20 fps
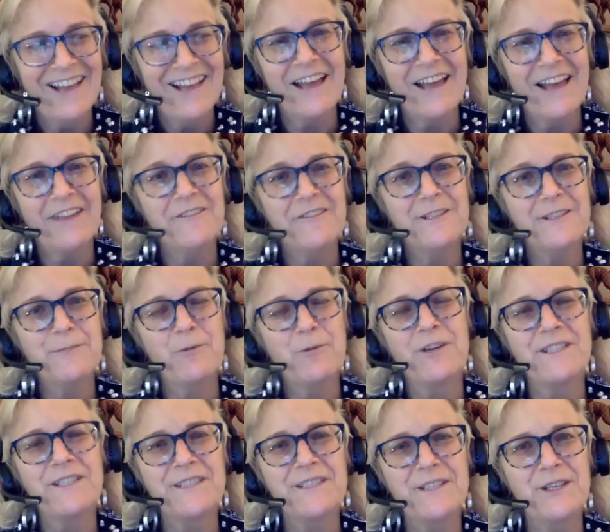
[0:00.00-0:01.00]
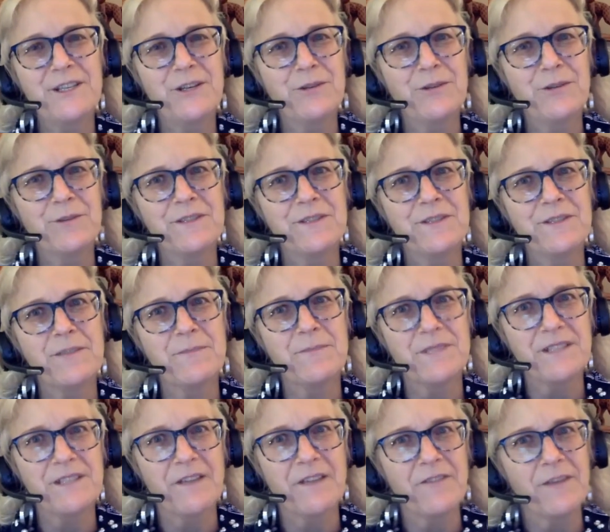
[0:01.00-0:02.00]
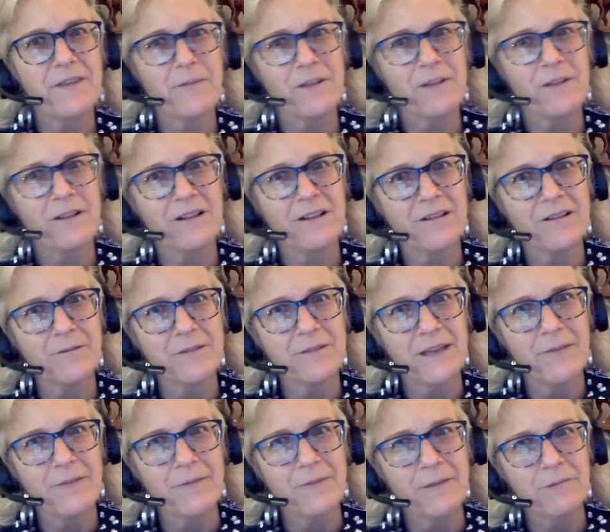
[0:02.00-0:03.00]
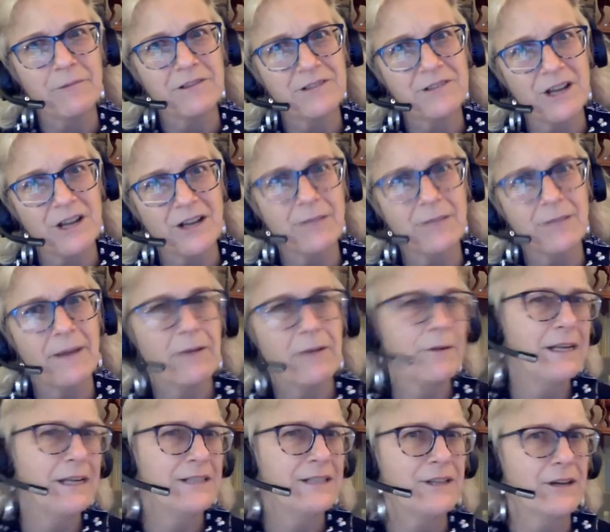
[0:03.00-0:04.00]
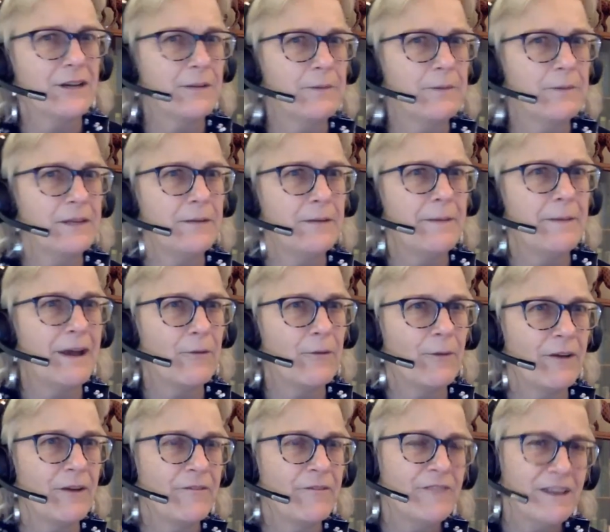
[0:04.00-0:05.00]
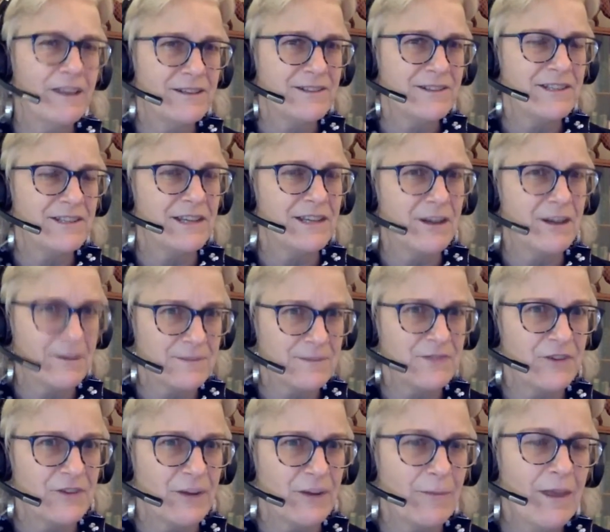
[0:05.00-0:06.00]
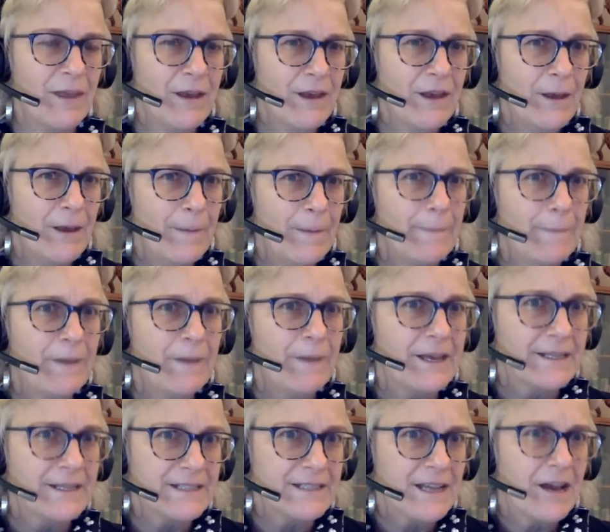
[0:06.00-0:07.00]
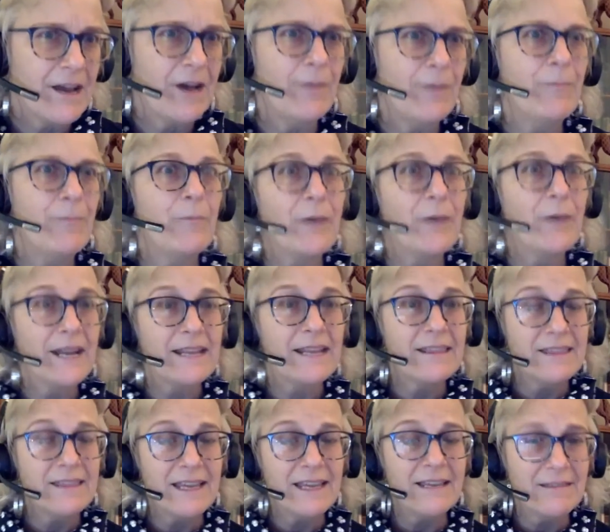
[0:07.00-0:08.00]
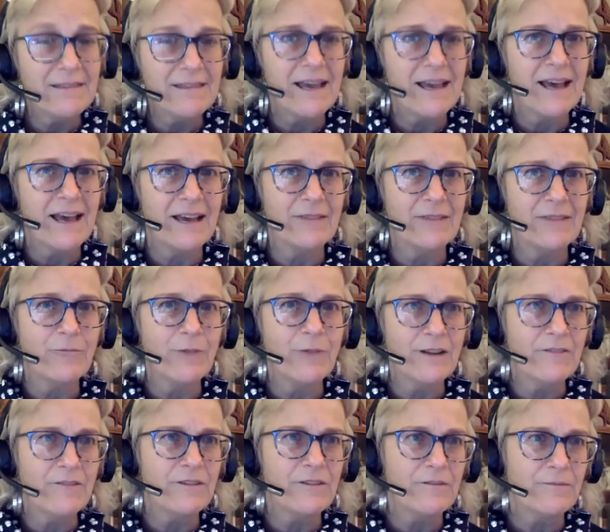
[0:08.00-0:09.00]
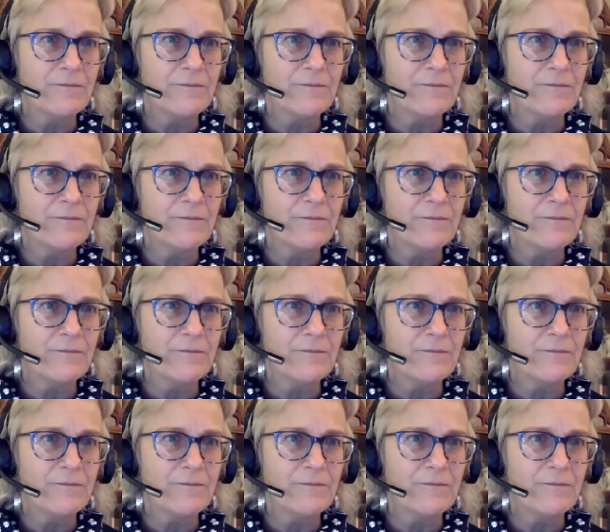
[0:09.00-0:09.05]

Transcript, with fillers: of this points to some stuff that will that we will talk about when I talk a bit about where fantasy comes from, but um, but I think that one of the